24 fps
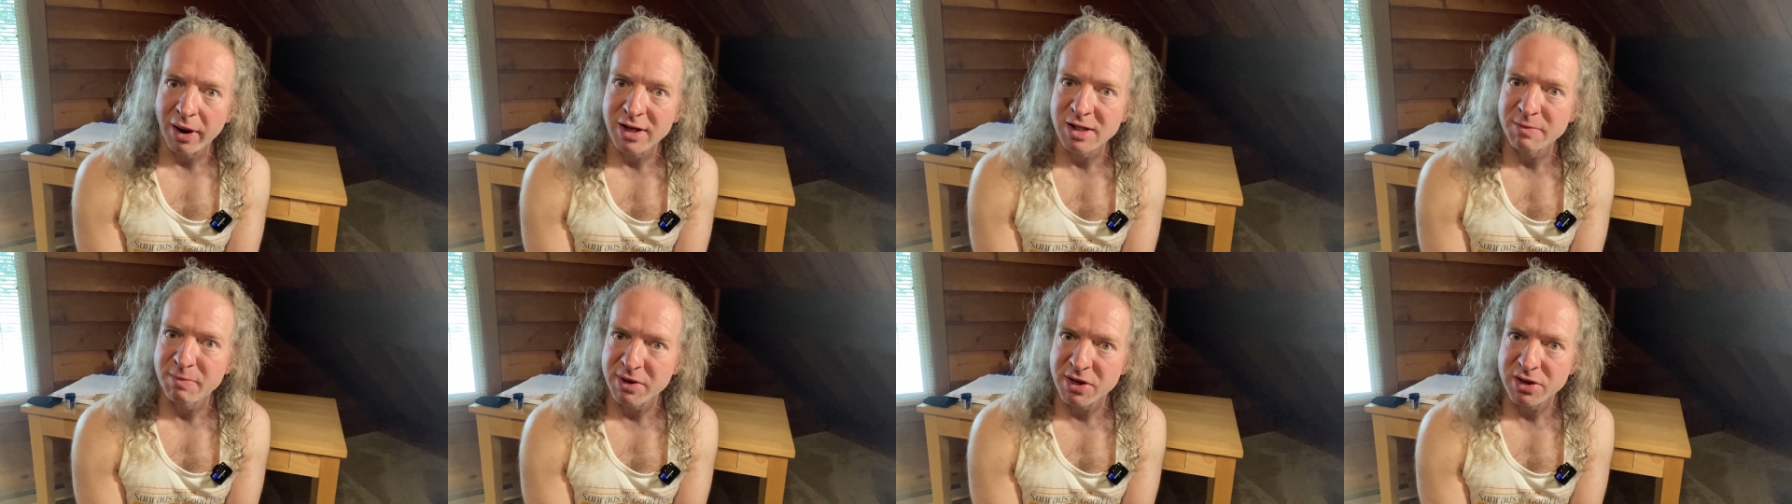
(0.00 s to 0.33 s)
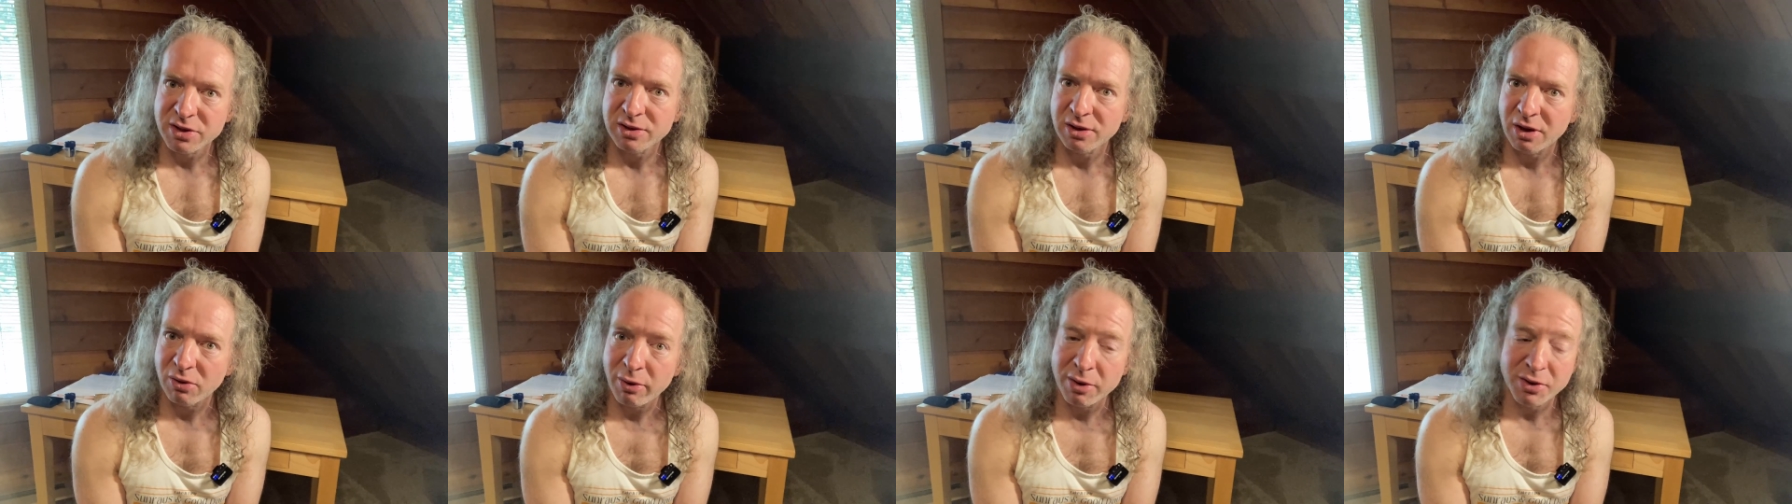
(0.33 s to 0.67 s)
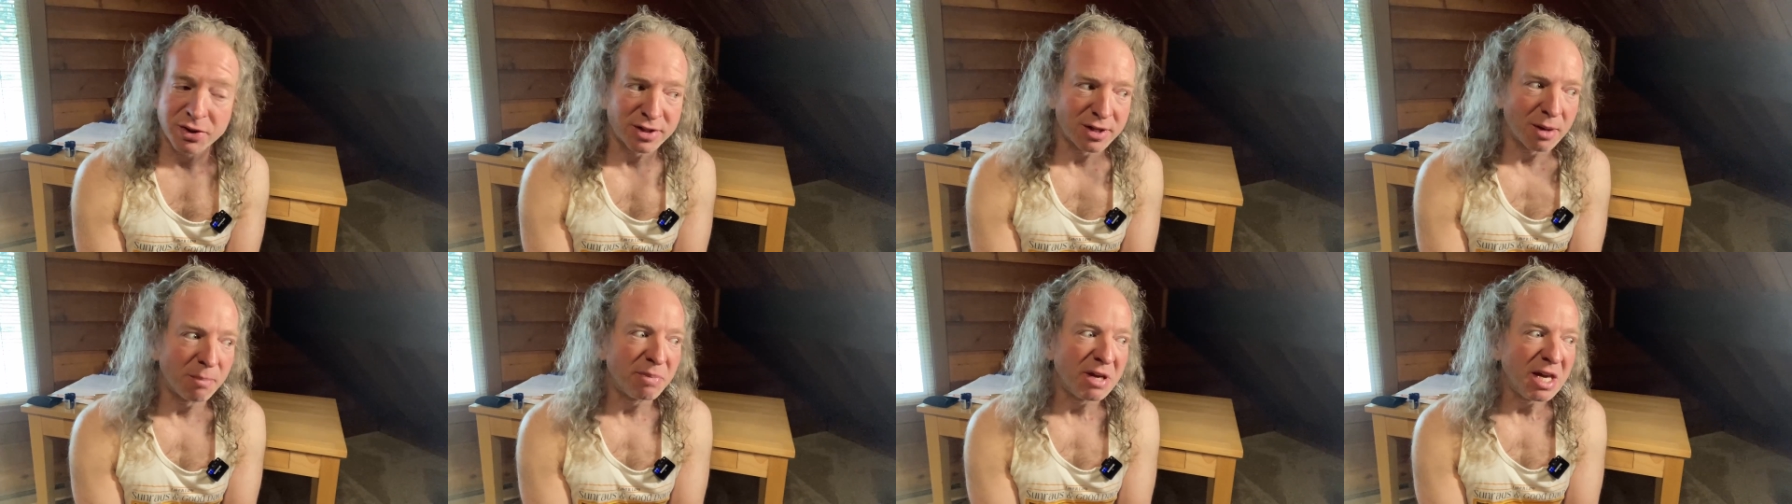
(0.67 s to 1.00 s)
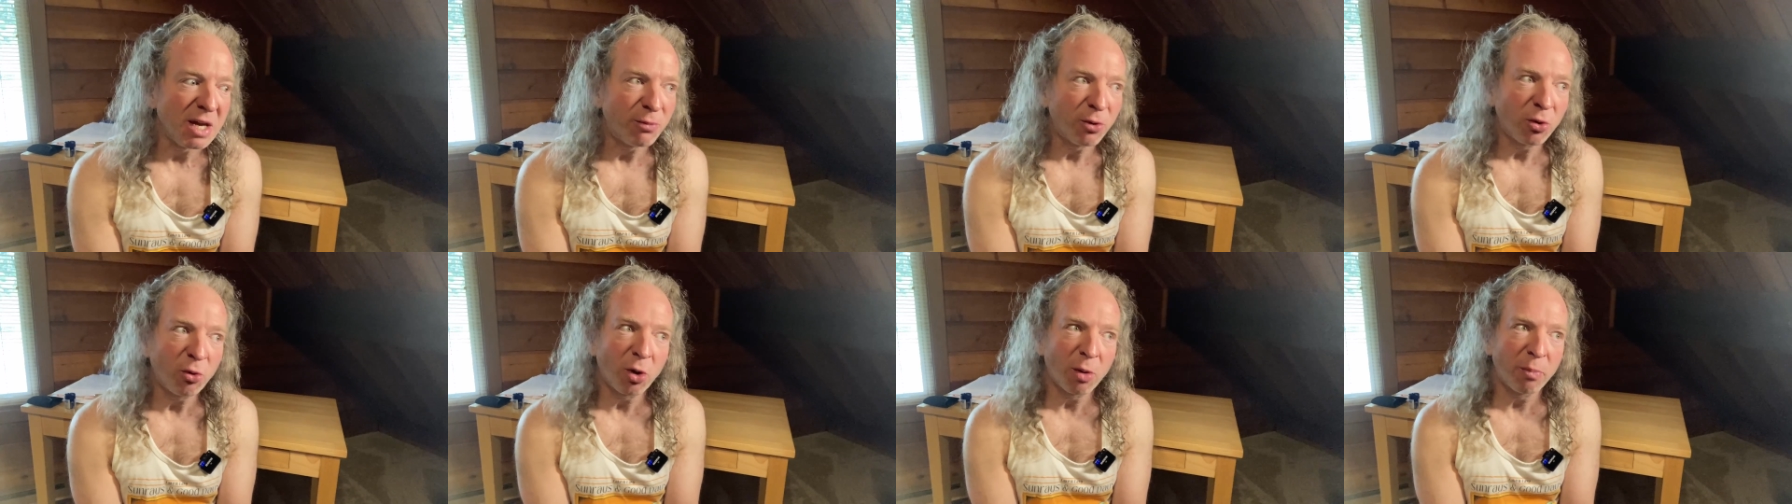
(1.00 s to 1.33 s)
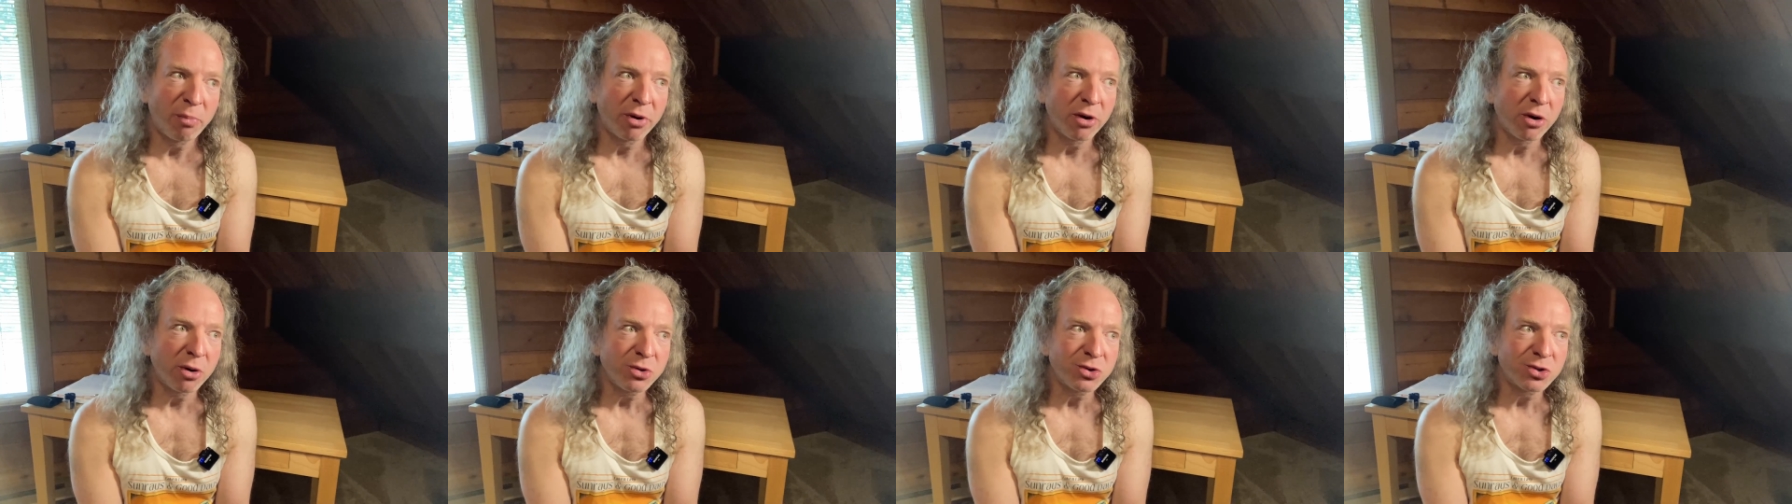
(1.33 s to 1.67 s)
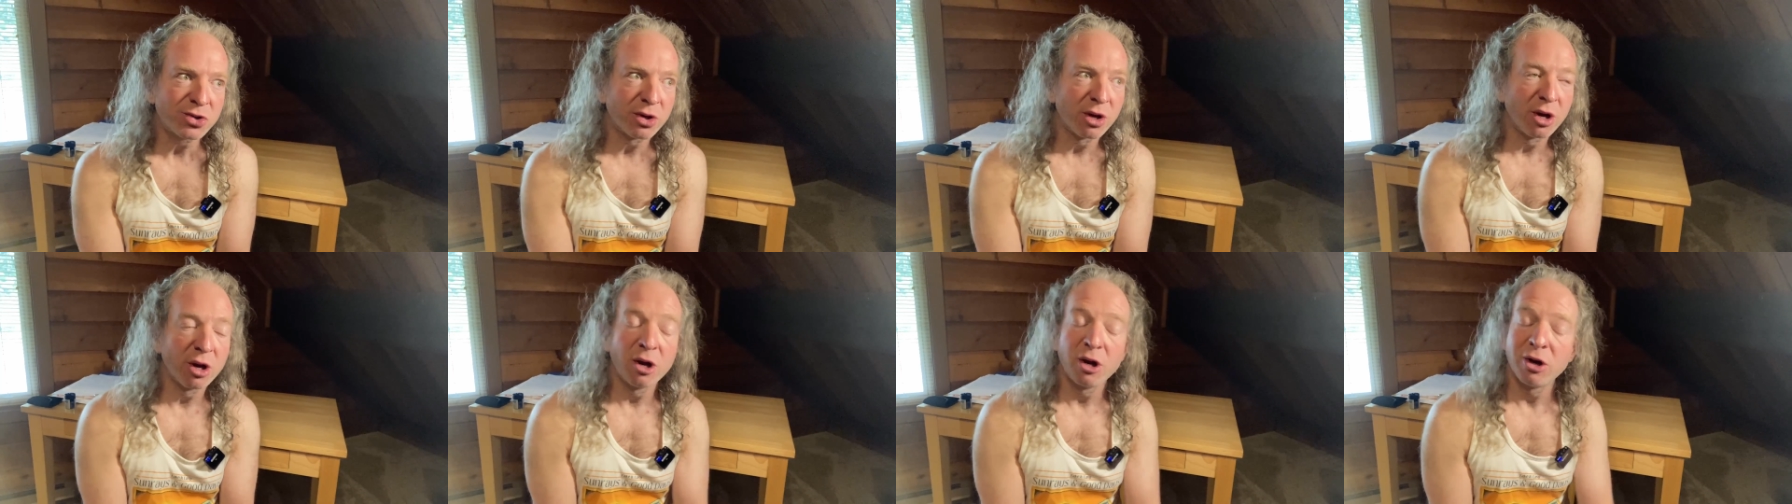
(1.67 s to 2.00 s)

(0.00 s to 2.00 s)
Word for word: It's been a slow road. Some people will post